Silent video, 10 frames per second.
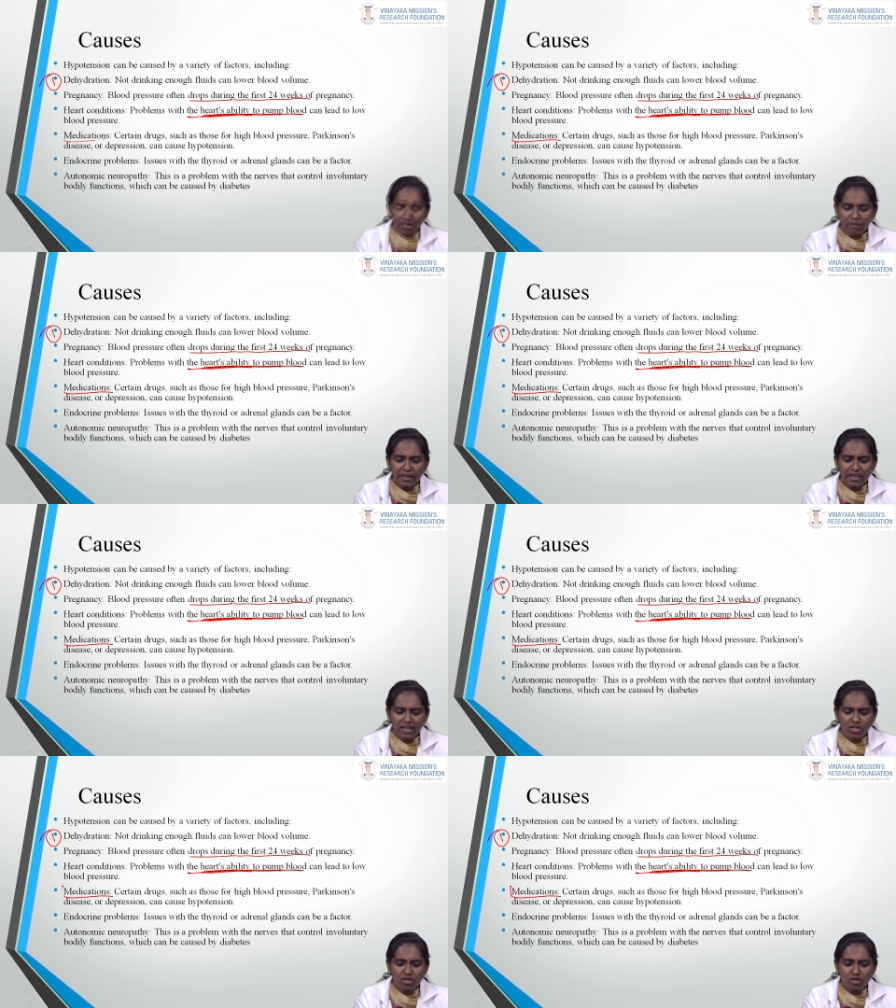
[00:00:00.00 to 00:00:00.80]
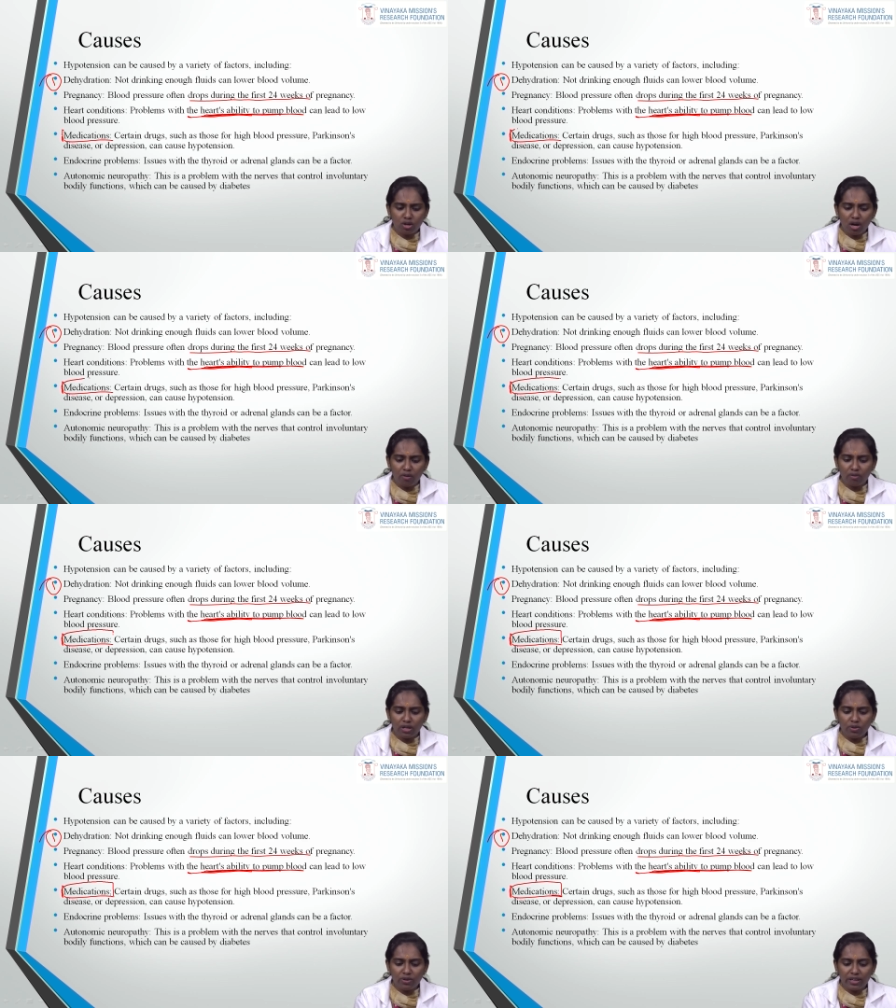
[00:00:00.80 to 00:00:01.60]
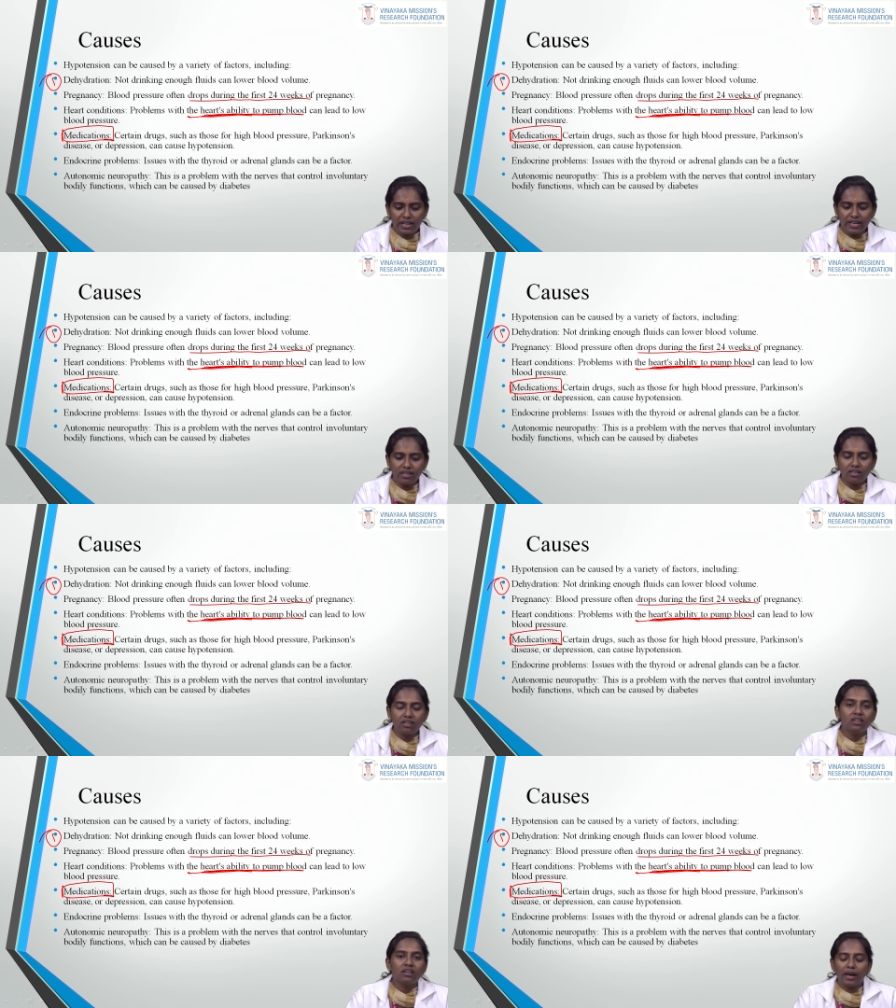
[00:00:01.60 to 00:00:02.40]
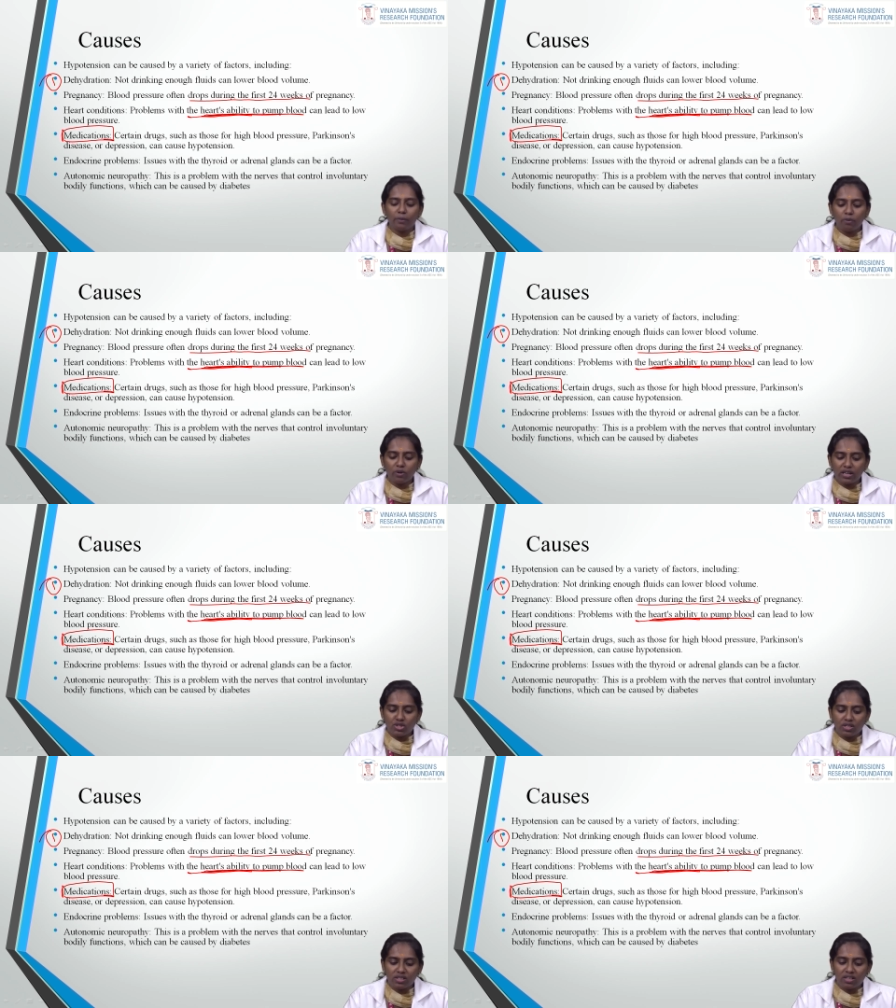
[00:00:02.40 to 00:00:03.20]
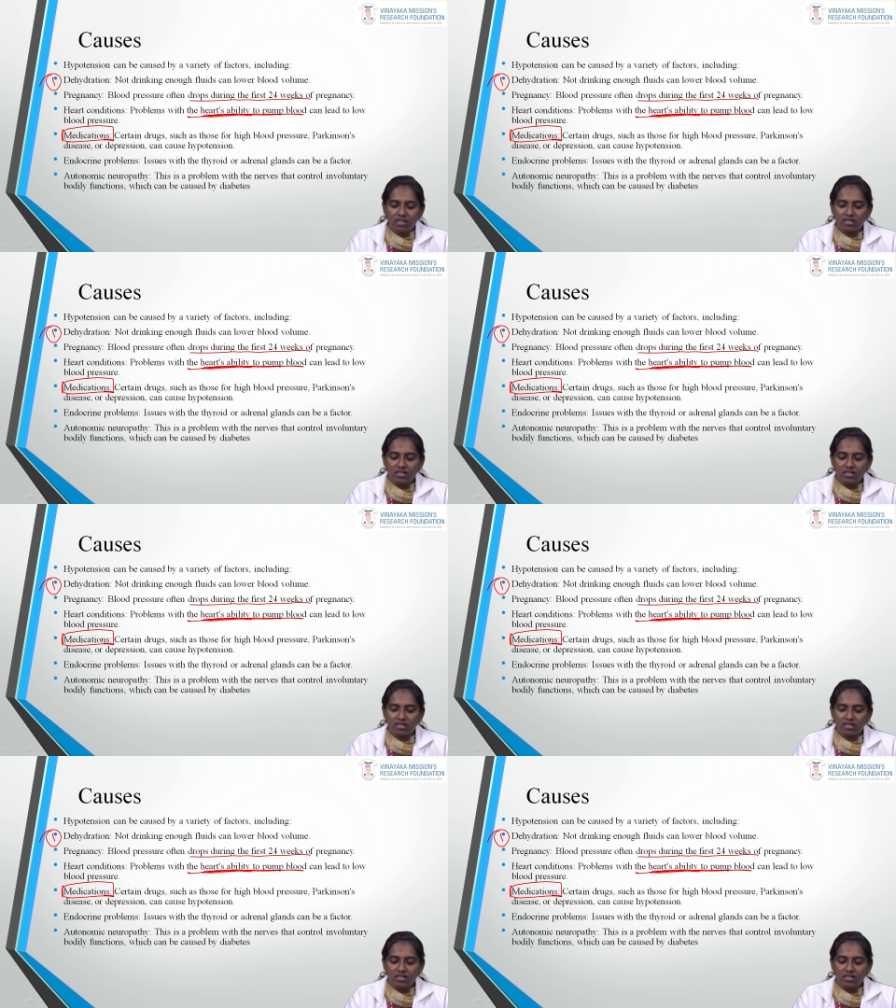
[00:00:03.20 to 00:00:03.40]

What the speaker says: Then medications, how will you treat hypotension?